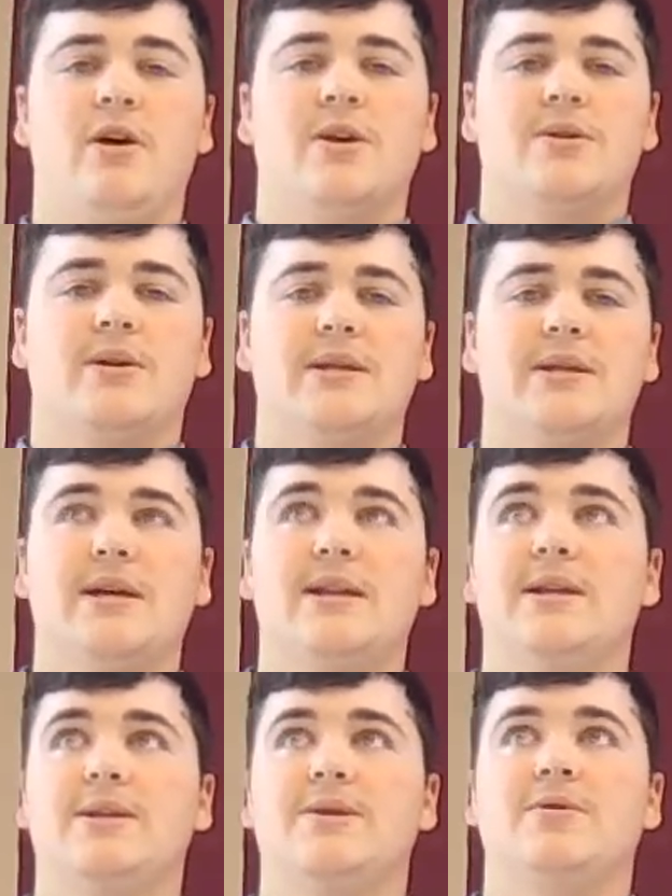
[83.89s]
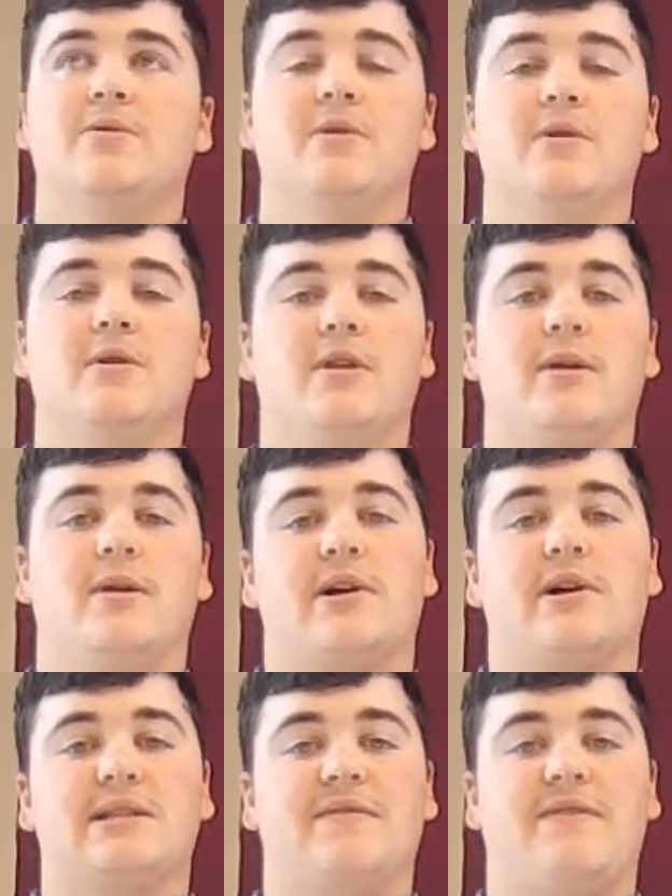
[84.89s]
So let's get into the
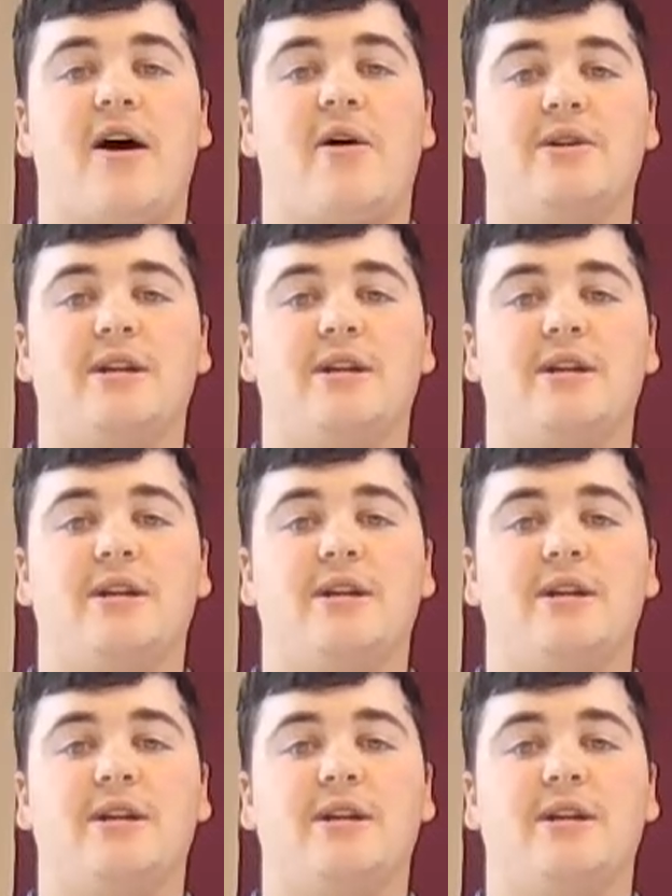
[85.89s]
process of how